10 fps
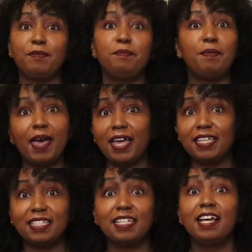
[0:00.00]
the
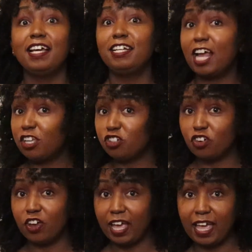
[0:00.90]
best
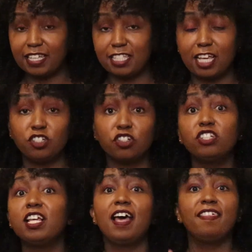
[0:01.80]
natural hair extensions.